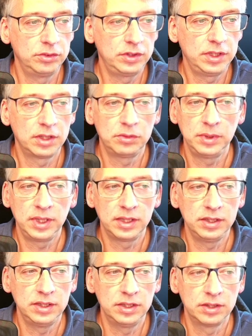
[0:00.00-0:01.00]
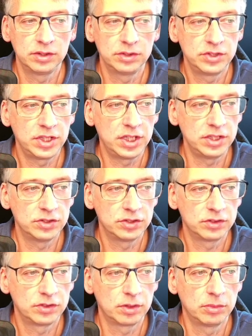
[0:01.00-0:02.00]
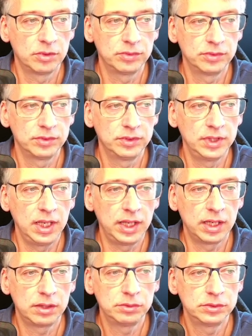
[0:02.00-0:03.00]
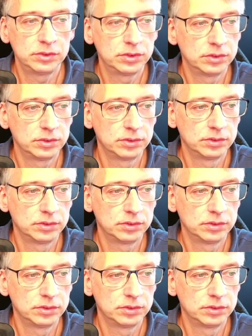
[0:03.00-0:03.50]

see that we can here change some of the layout